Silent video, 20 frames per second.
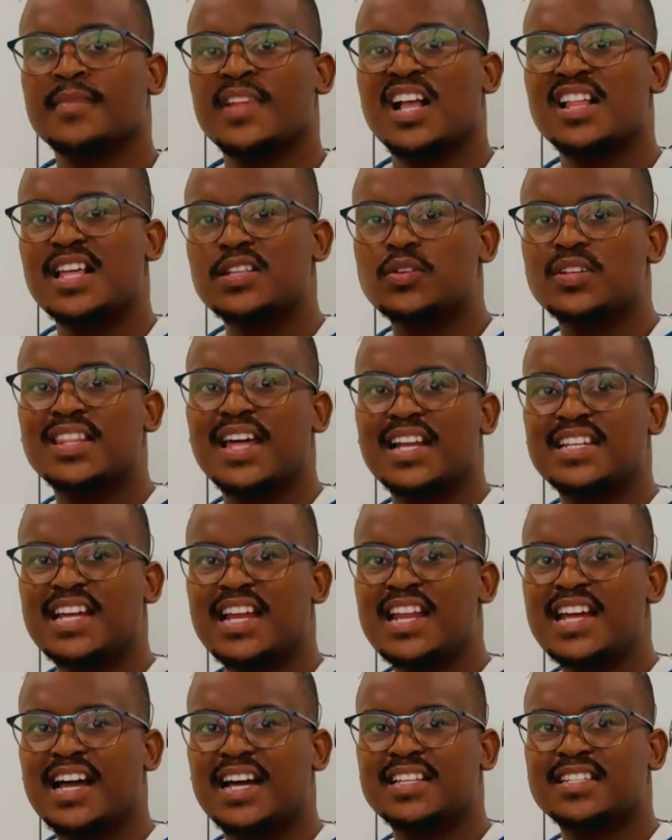That's what they're
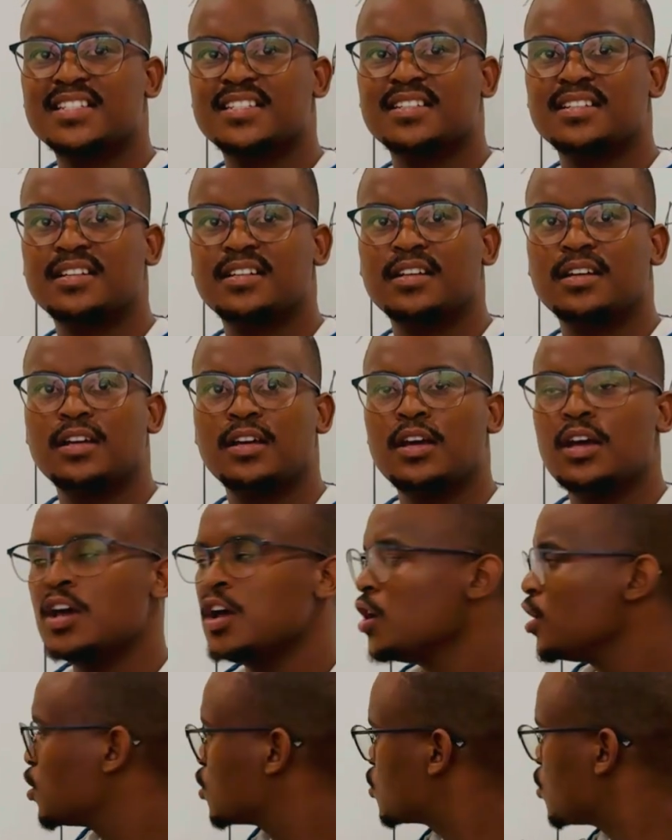telling us.
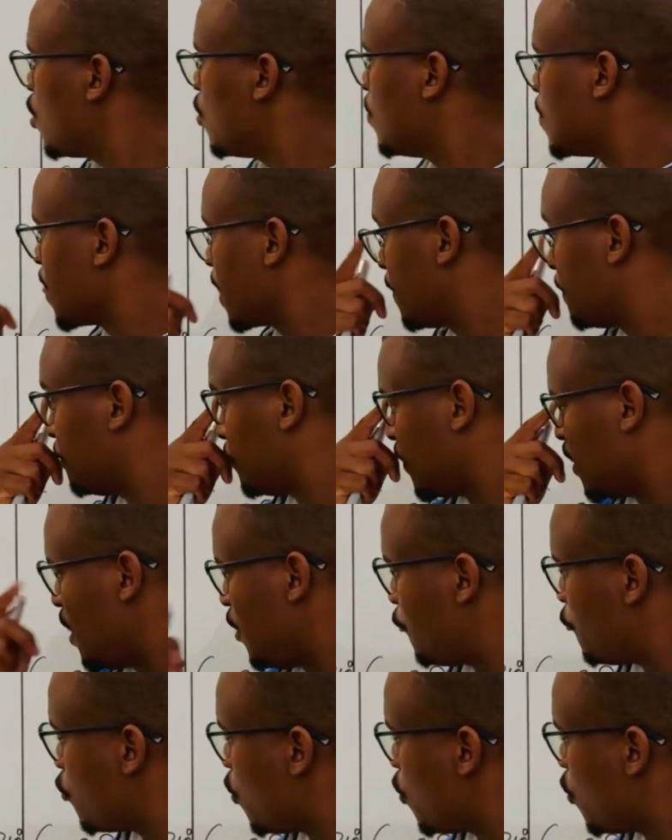So if we